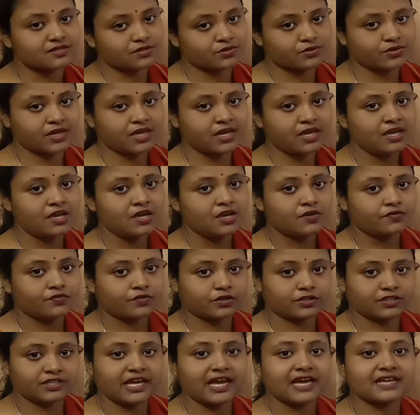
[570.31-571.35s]
Okay,
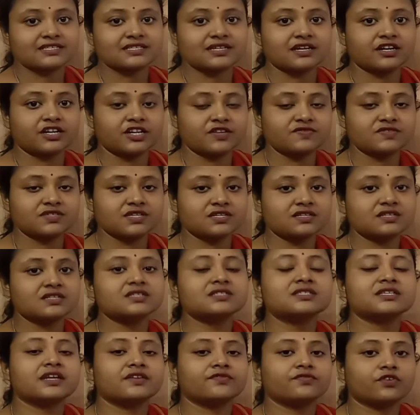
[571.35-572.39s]
for the assertive
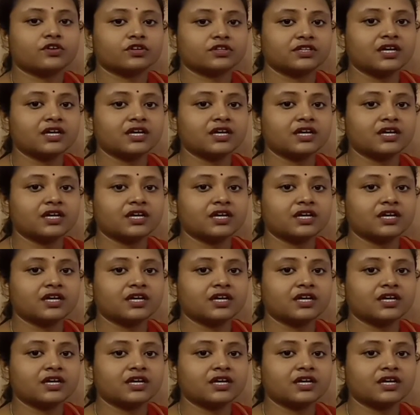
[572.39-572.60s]
sentence and for